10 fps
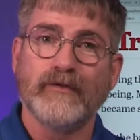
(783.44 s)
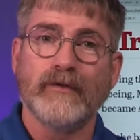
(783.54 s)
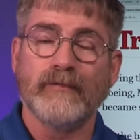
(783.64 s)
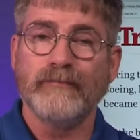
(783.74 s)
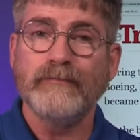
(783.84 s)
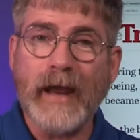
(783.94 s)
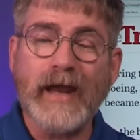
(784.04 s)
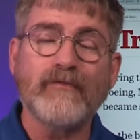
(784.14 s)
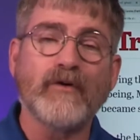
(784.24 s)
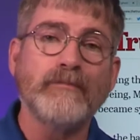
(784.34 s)

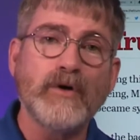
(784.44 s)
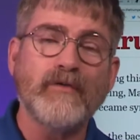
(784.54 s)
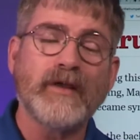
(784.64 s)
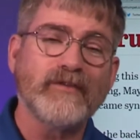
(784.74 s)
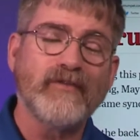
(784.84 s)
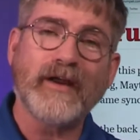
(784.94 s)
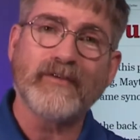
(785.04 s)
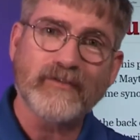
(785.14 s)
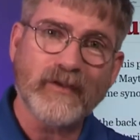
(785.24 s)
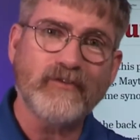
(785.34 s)
made for moving very
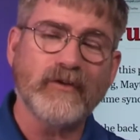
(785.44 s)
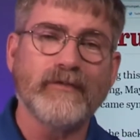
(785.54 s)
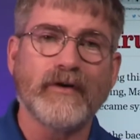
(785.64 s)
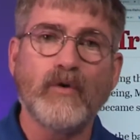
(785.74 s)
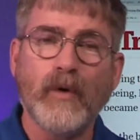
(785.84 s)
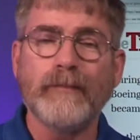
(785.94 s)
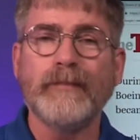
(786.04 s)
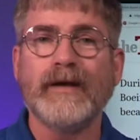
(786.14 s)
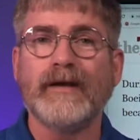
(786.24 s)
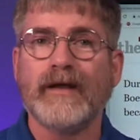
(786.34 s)
sensitive
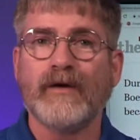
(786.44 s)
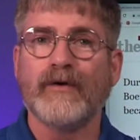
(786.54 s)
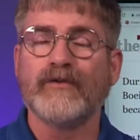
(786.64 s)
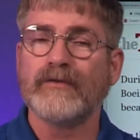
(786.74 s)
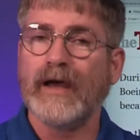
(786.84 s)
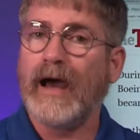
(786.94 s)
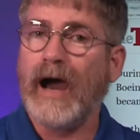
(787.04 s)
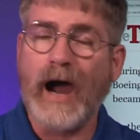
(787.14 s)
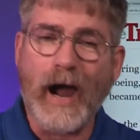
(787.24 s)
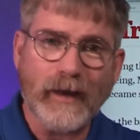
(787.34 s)
equipment. It was
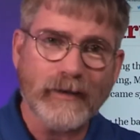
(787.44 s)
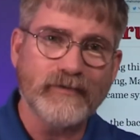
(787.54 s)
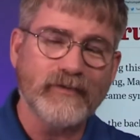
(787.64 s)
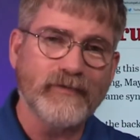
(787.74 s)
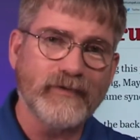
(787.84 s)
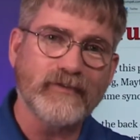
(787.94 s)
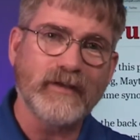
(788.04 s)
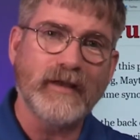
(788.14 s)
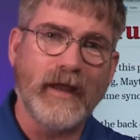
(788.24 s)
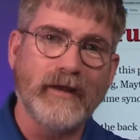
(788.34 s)
highly
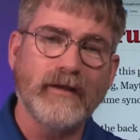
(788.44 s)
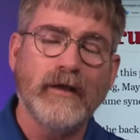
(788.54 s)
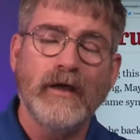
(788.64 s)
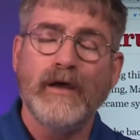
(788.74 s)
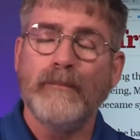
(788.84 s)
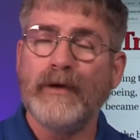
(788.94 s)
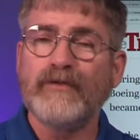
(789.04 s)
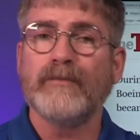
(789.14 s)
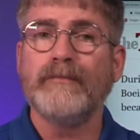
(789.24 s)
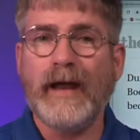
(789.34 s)
sophisticated.
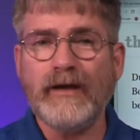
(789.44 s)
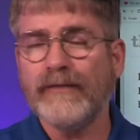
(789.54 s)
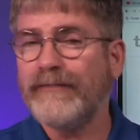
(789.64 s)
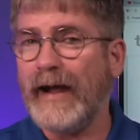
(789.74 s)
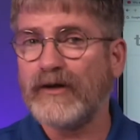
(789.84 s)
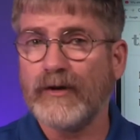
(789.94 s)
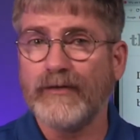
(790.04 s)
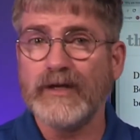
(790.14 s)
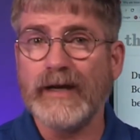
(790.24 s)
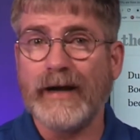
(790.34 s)
But to manufacture it
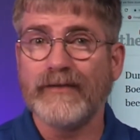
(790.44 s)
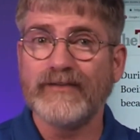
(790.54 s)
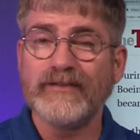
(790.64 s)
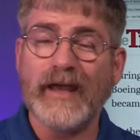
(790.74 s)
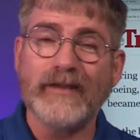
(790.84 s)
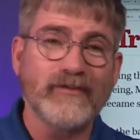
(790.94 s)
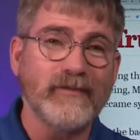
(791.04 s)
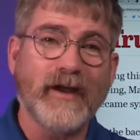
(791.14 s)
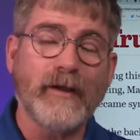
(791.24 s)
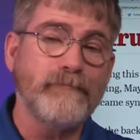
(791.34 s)
in the United States, the
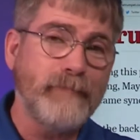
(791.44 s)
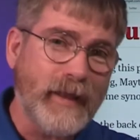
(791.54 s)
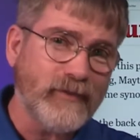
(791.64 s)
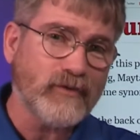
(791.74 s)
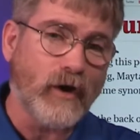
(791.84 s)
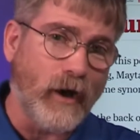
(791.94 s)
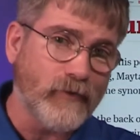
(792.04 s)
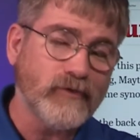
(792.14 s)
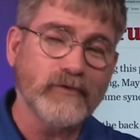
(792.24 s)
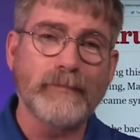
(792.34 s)
very base
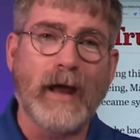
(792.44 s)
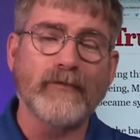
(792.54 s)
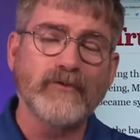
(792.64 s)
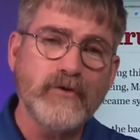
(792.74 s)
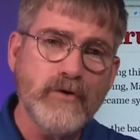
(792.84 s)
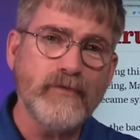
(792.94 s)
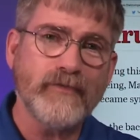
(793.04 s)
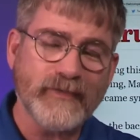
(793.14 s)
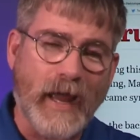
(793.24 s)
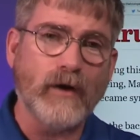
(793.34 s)
cost was about
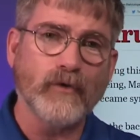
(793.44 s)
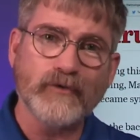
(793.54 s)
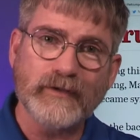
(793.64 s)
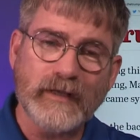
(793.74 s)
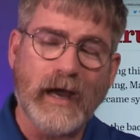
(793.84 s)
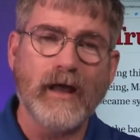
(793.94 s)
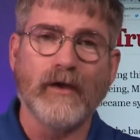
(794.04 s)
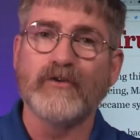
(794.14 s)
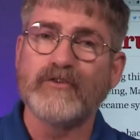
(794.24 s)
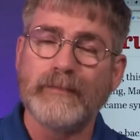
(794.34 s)

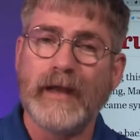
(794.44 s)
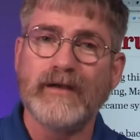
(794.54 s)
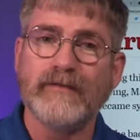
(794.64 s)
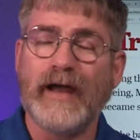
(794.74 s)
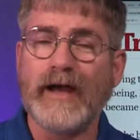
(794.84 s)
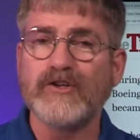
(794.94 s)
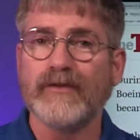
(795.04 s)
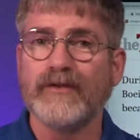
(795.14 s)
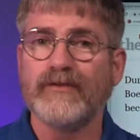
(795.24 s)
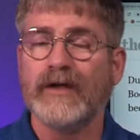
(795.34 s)
$2,000 to manufacture
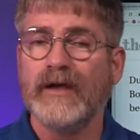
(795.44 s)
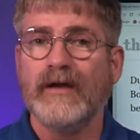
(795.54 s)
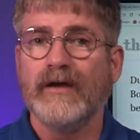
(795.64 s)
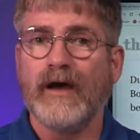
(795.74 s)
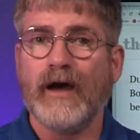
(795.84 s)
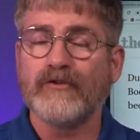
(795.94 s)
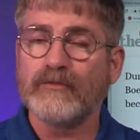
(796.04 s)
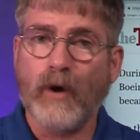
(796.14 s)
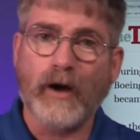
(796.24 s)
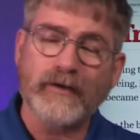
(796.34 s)
this
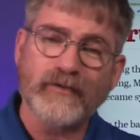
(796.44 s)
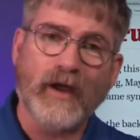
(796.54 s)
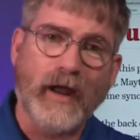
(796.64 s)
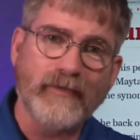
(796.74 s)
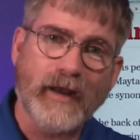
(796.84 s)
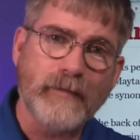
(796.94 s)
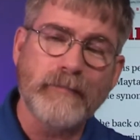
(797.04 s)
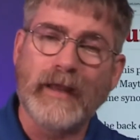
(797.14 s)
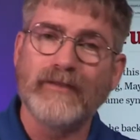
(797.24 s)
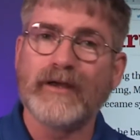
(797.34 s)
smart design that I
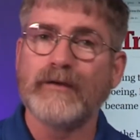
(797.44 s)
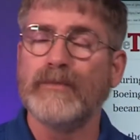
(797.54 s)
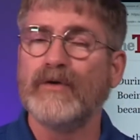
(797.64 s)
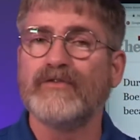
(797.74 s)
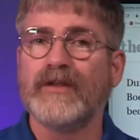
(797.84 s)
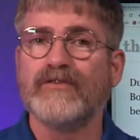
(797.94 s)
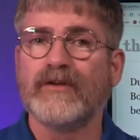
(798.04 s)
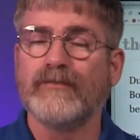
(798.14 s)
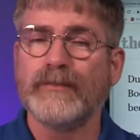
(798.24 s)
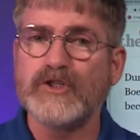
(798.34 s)
made that could move
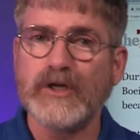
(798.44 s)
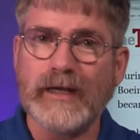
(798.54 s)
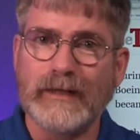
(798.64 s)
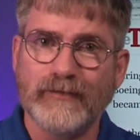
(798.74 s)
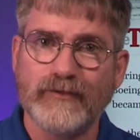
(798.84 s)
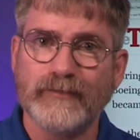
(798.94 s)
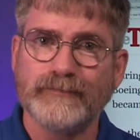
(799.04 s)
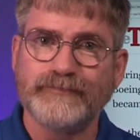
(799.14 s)
sensitive machines.